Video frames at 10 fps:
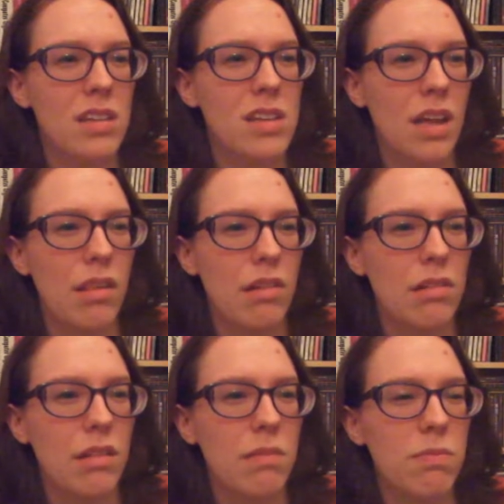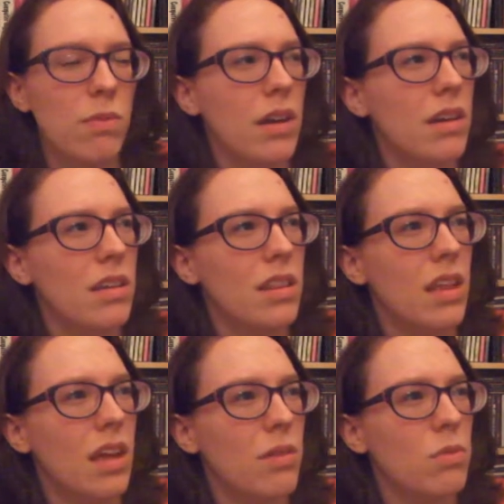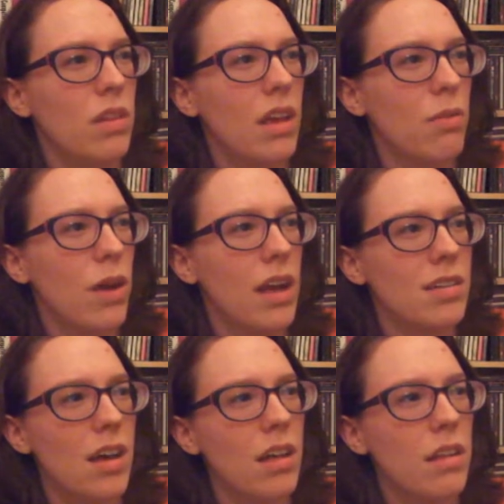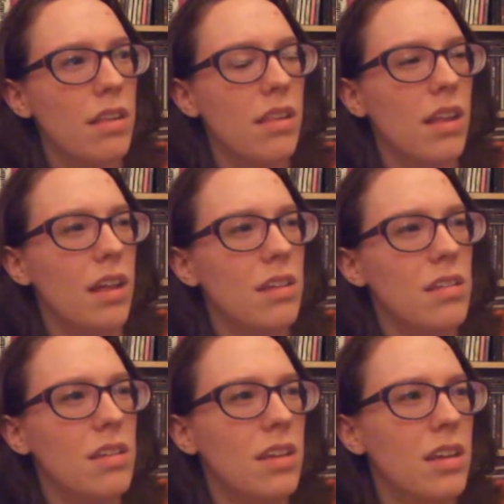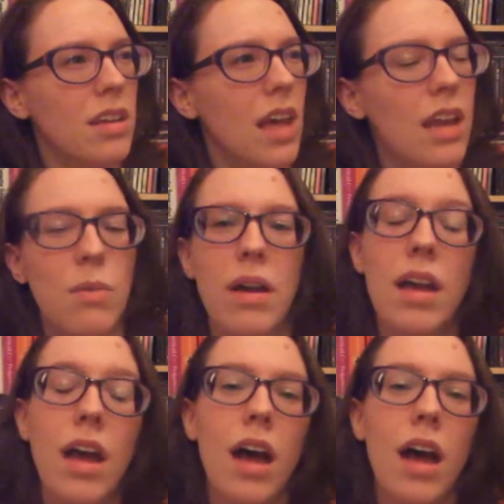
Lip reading: dancers where they were like rag dolls. And anyway,